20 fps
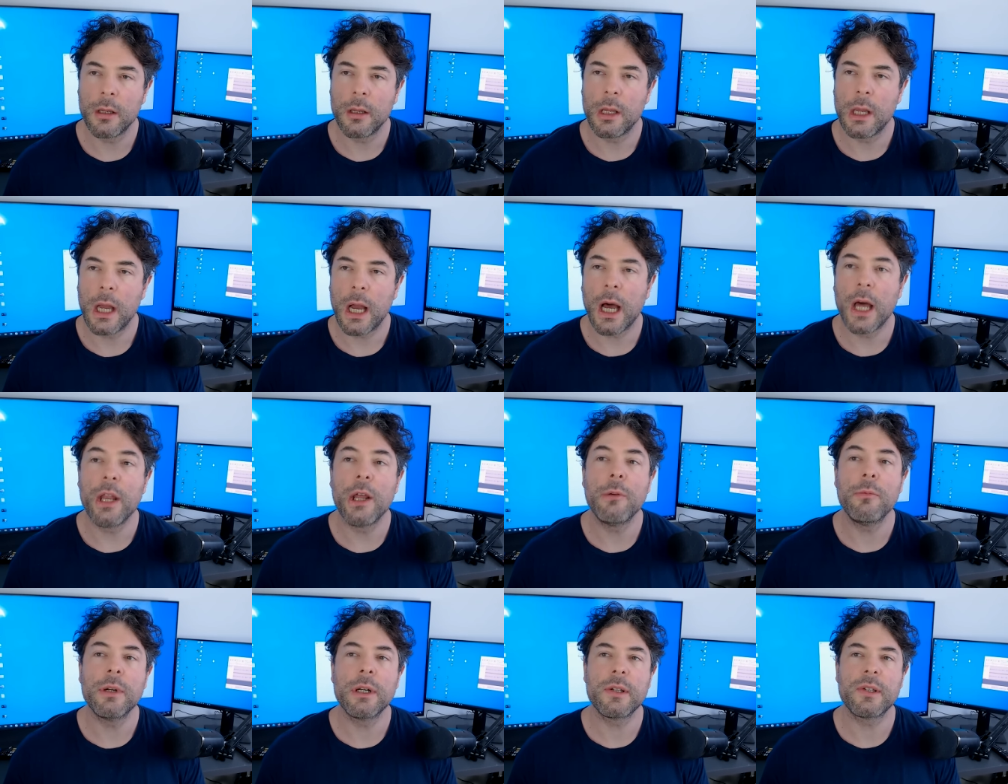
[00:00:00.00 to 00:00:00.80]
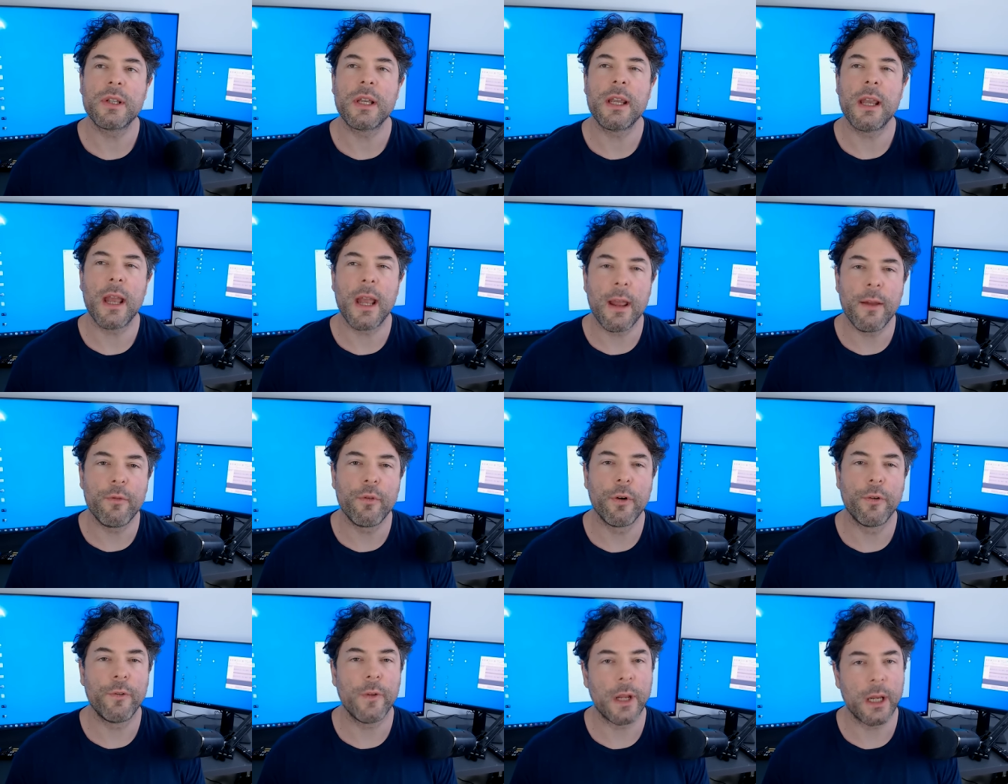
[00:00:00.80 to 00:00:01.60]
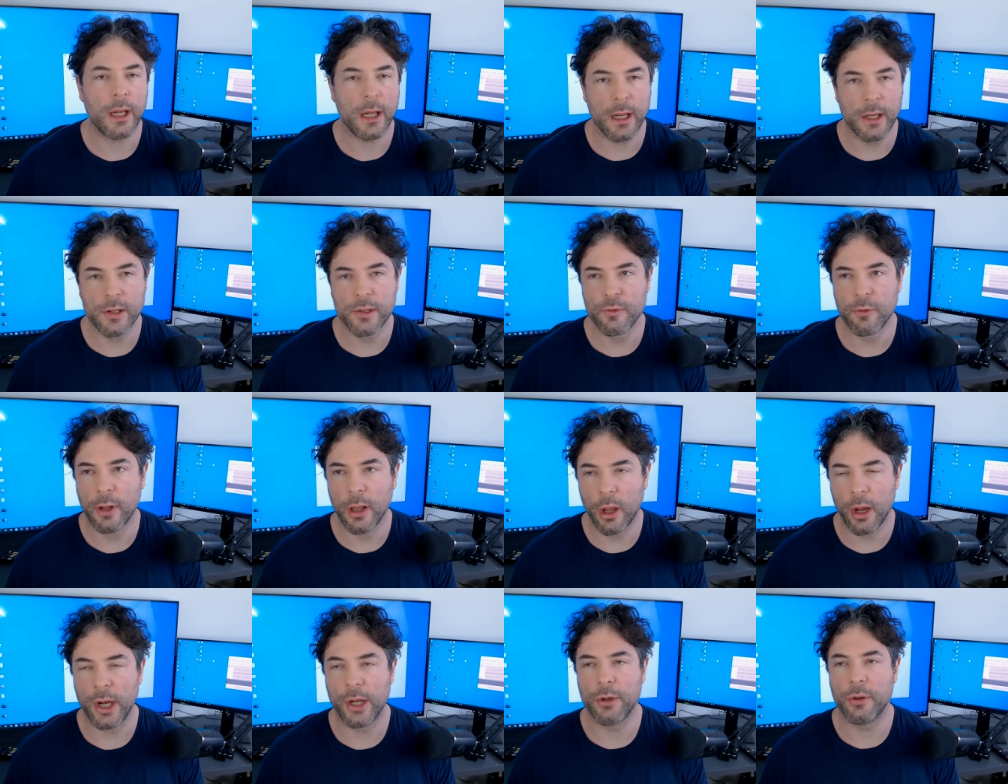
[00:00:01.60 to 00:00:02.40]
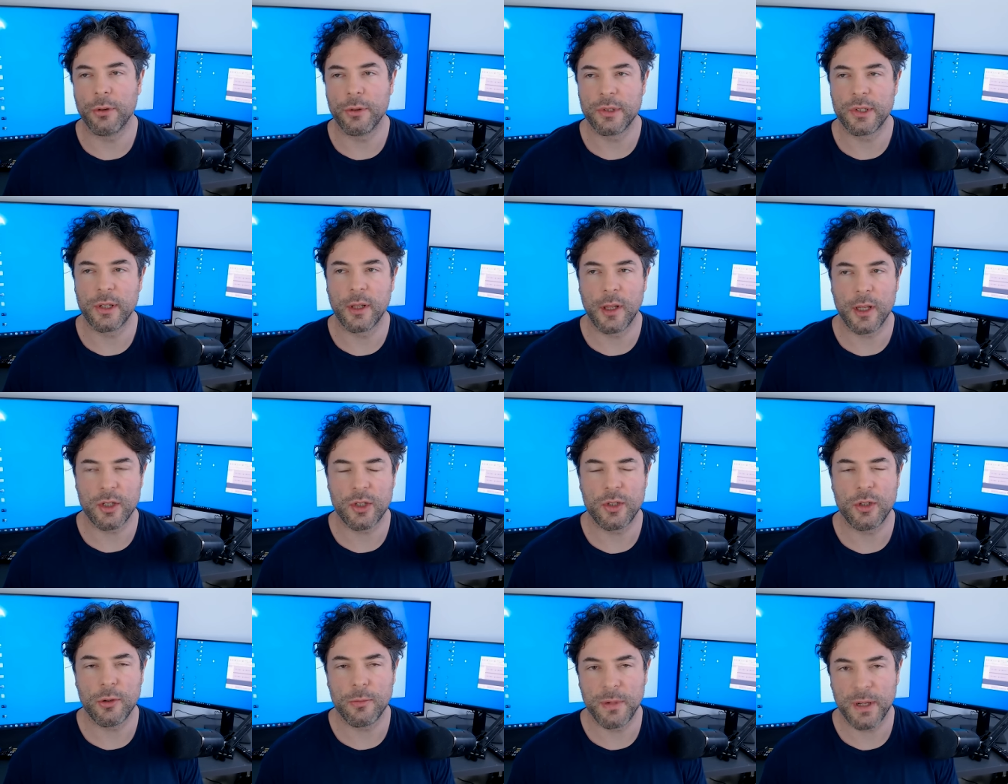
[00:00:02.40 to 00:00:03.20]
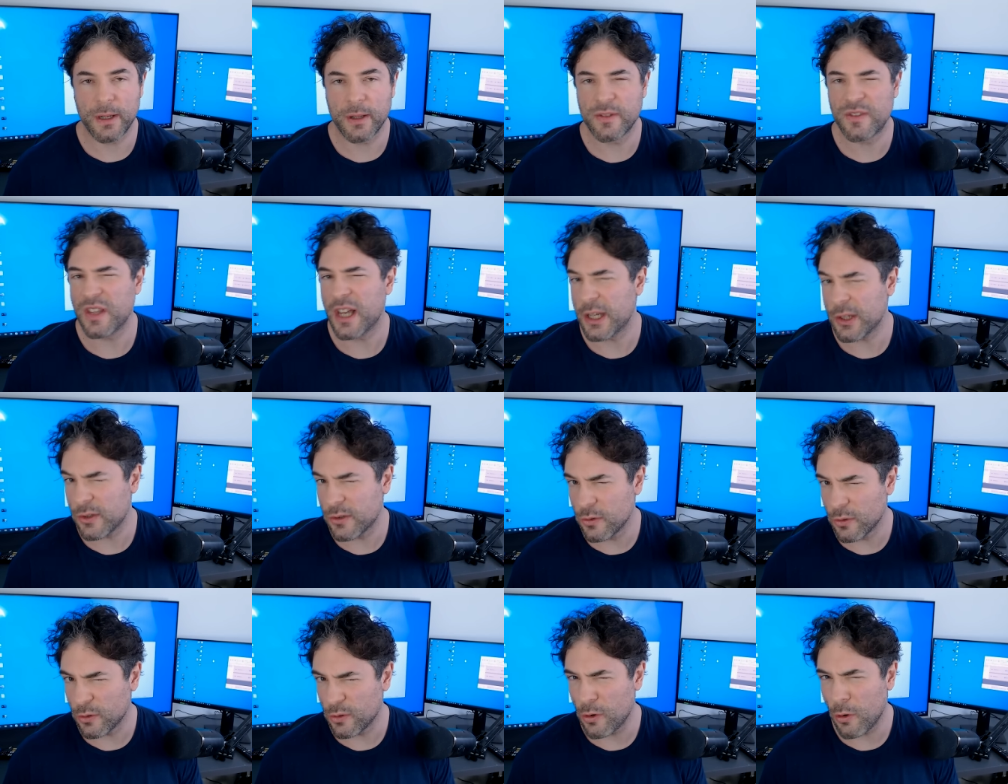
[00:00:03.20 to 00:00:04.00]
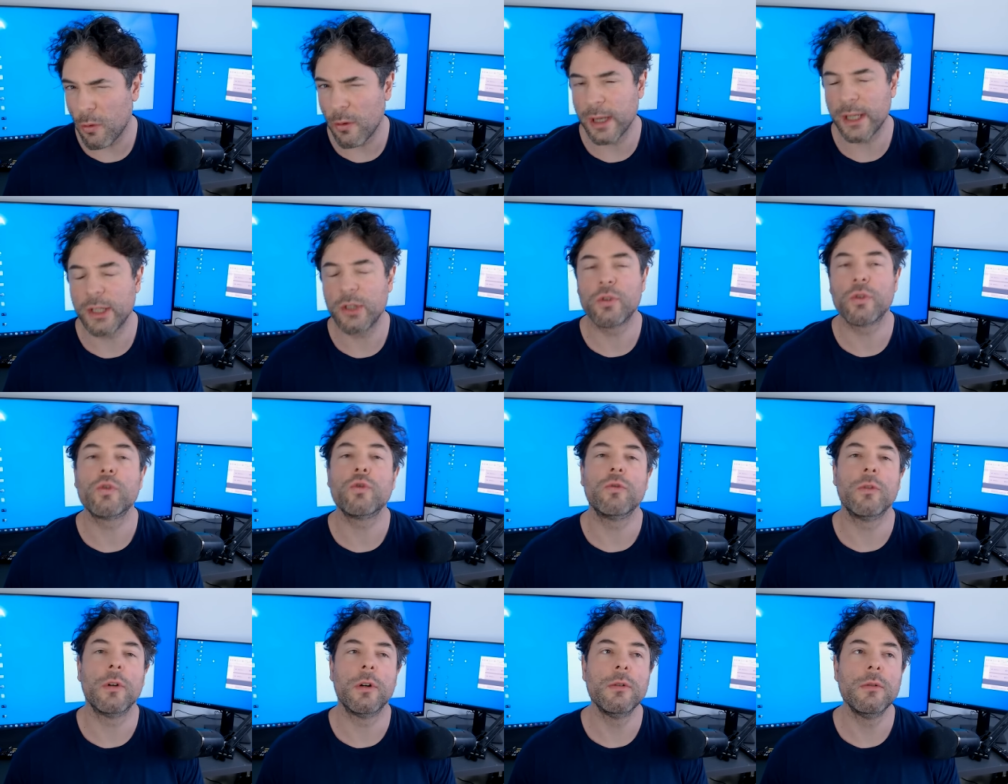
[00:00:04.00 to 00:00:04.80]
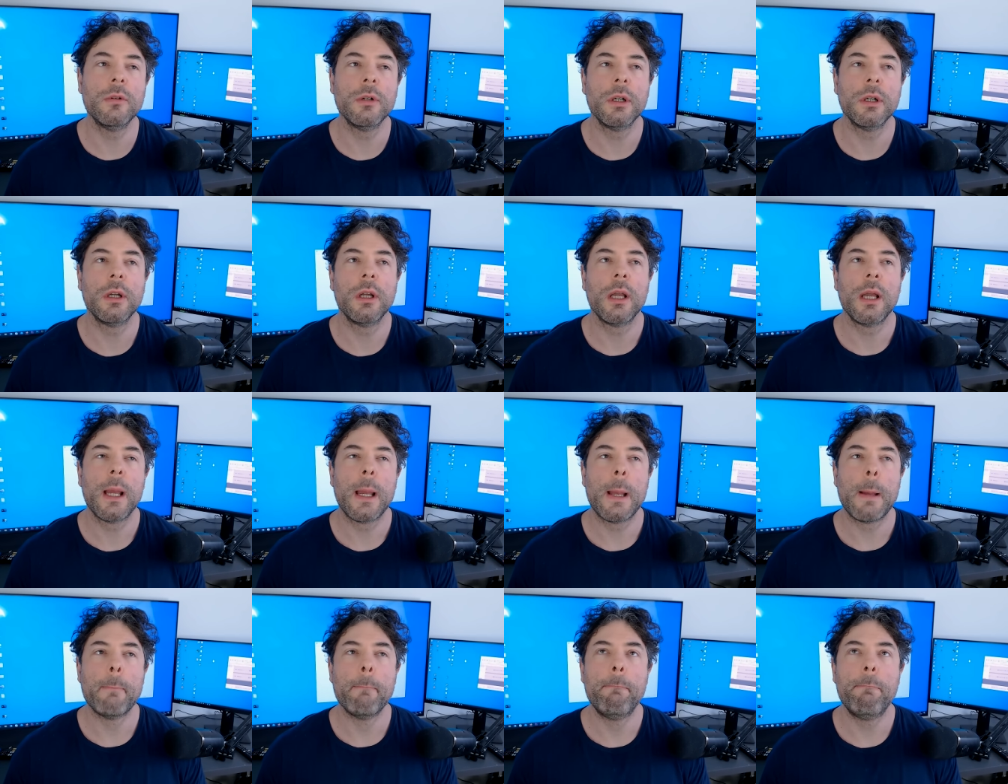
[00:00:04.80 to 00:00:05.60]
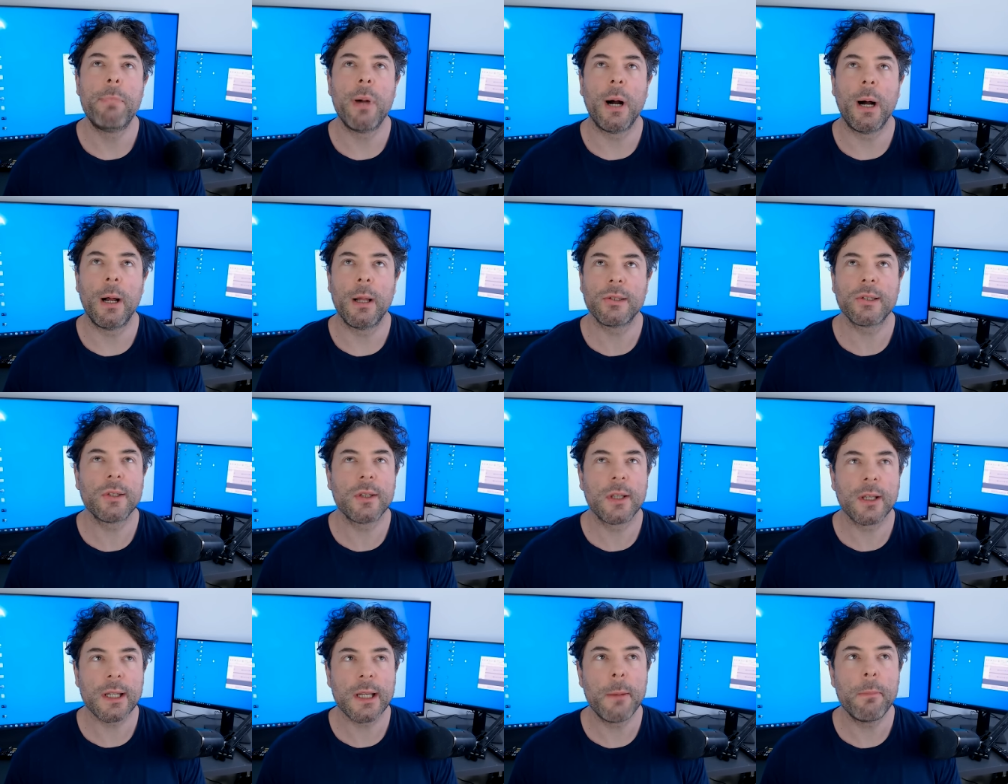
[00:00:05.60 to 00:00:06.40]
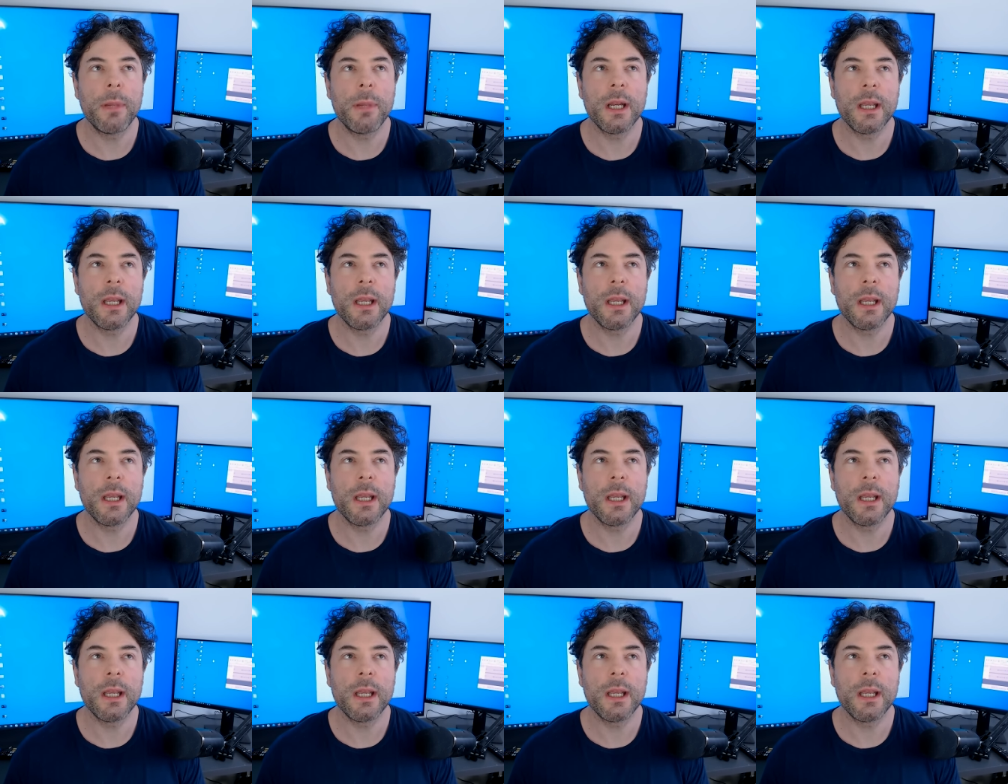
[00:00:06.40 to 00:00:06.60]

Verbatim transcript: I don't want to say everything is reliant on Celestial because that's not quite true, but the company are